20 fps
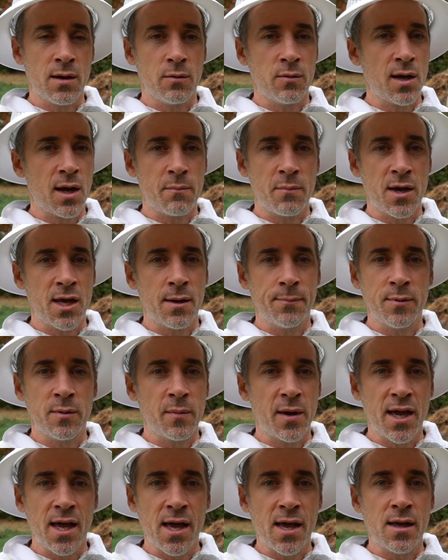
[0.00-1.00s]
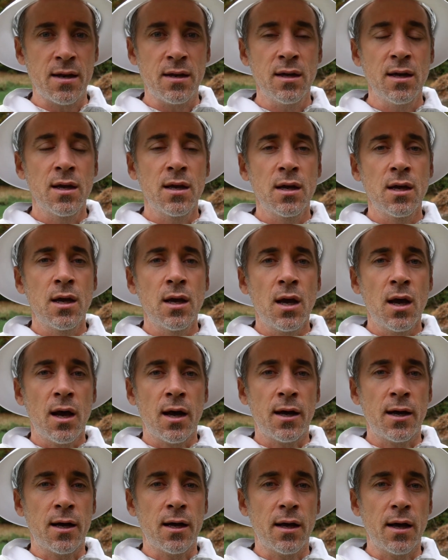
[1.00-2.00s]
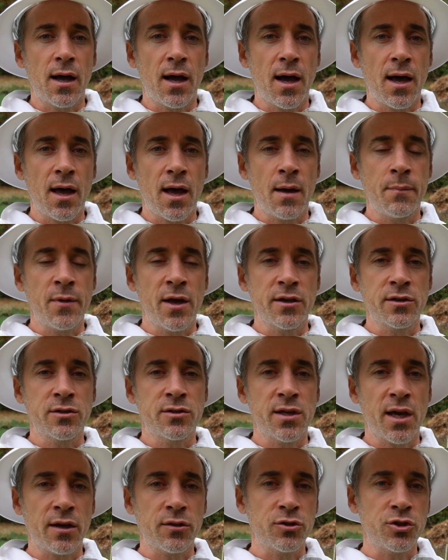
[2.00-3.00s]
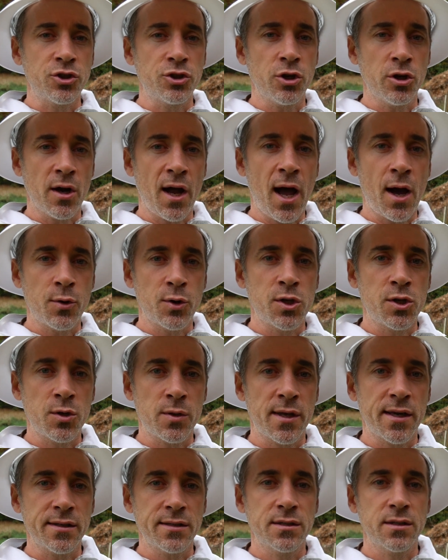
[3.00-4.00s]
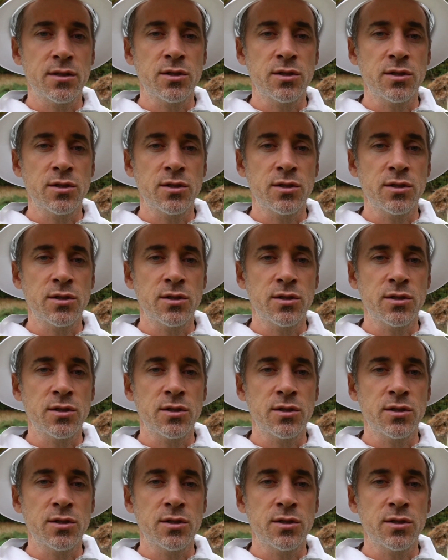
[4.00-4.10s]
got made up in my head. I'm not exactly sure how to do this.